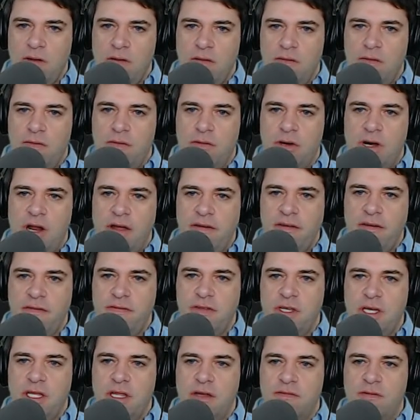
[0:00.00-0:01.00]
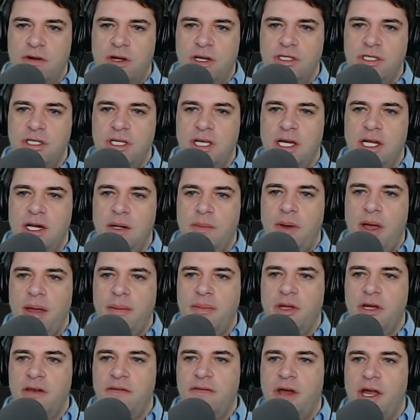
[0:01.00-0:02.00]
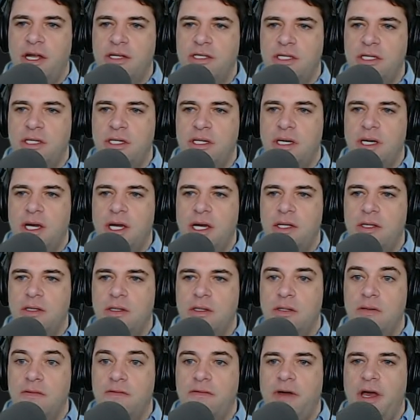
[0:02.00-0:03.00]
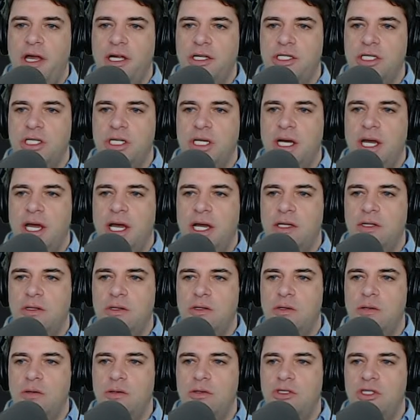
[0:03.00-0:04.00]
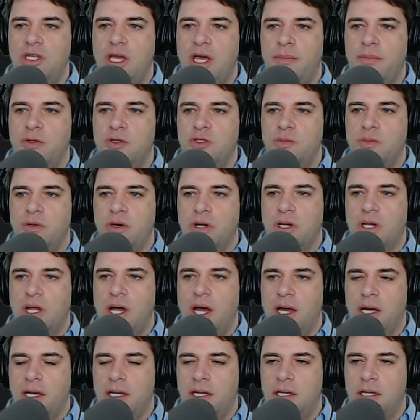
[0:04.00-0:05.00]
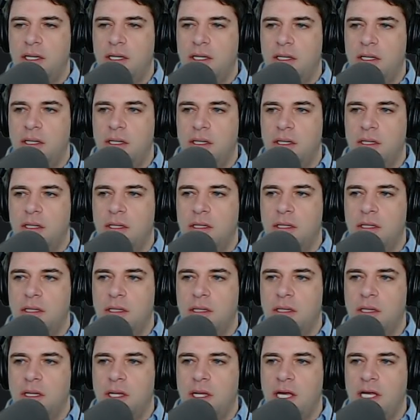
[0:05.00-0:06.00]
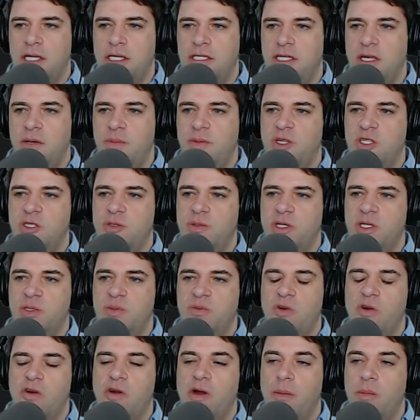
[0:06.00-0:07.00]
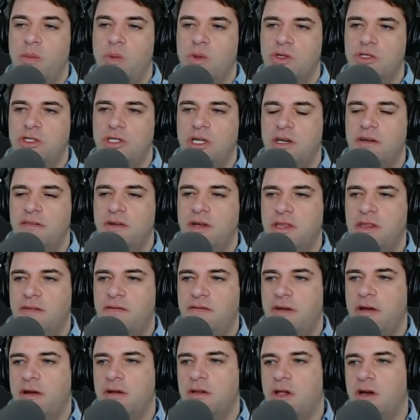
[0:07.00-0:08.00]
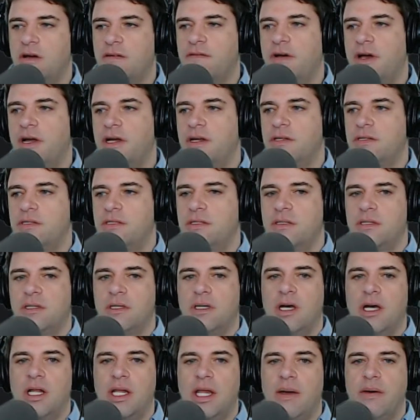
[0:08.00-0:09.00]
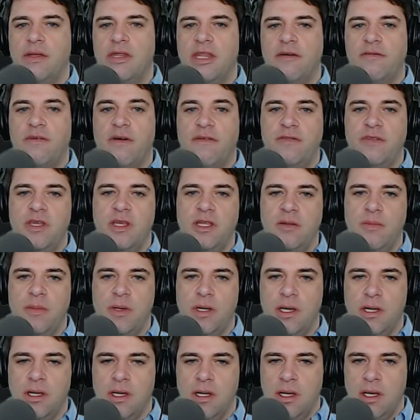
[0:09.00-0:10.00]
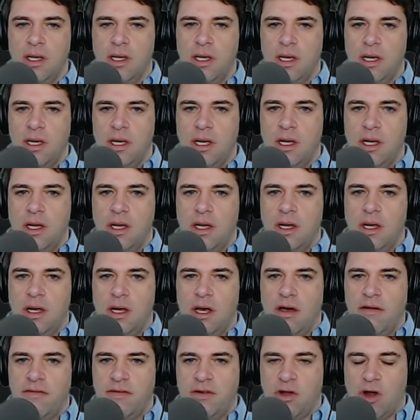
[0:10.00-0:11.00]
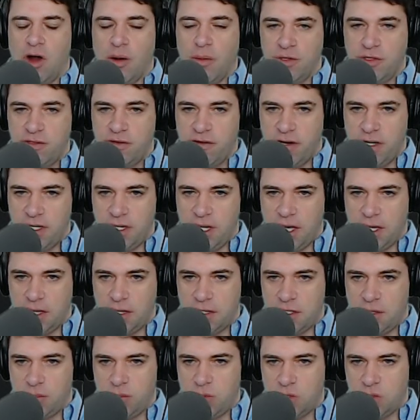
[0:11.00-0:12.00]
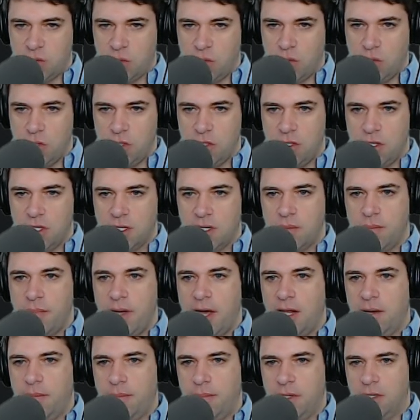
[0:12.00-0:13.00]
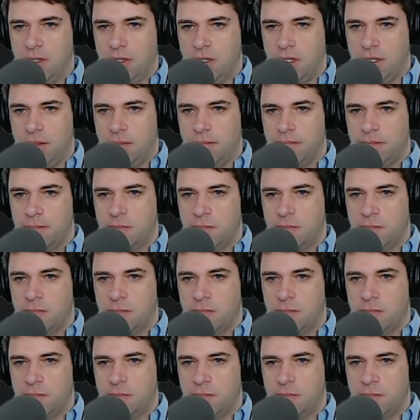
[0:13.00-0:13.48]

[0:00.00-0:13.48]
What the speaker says: For an FFT that runs in a pipeline fashion at 2 samples per clock, a C++ program will generate the Verilog files, allowing the FFT to be of an arbitrary length subject only to the capability